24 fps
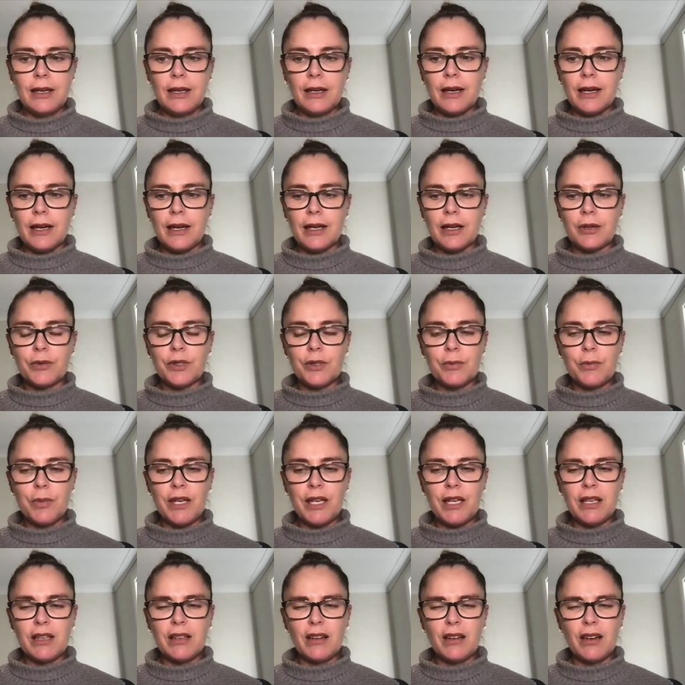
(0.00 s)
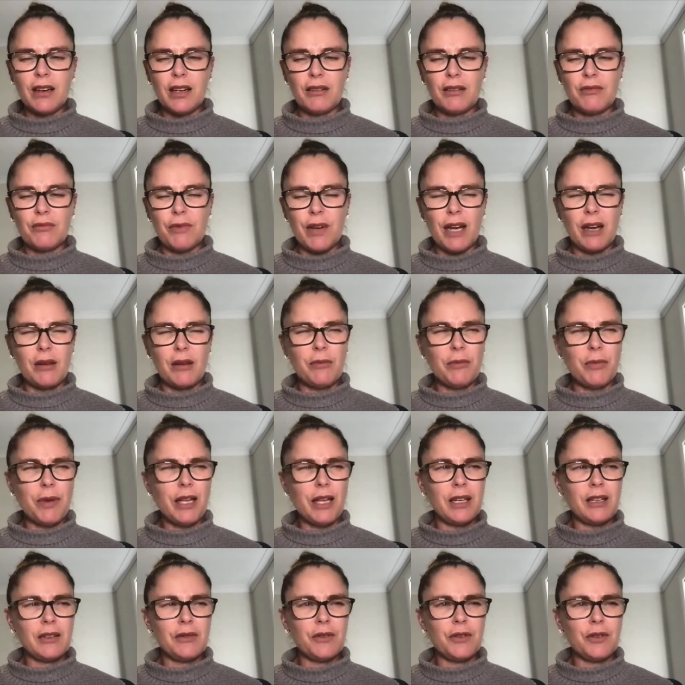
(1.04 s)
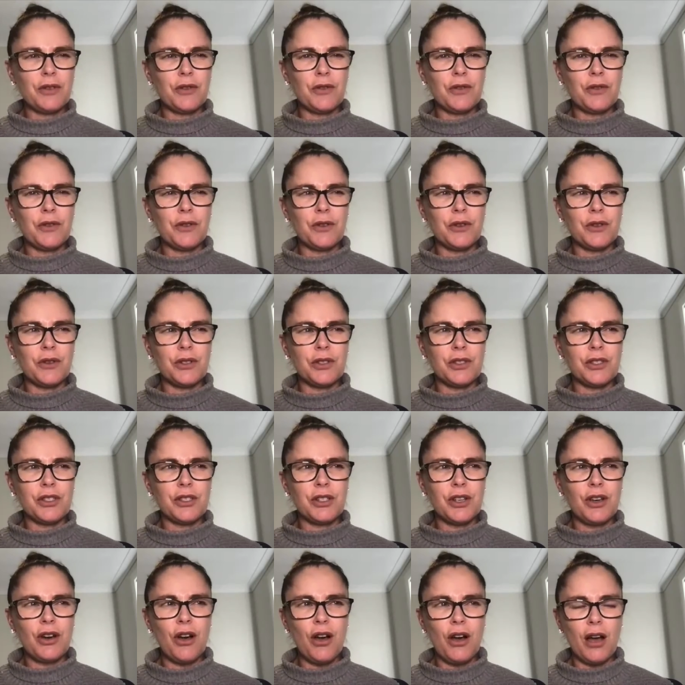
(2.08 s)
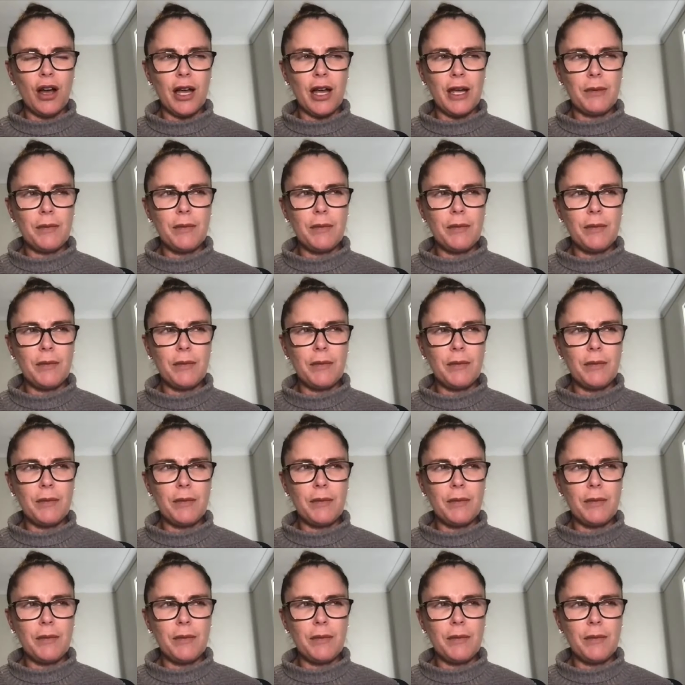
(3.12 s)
and it was being kind of round penned for the first time.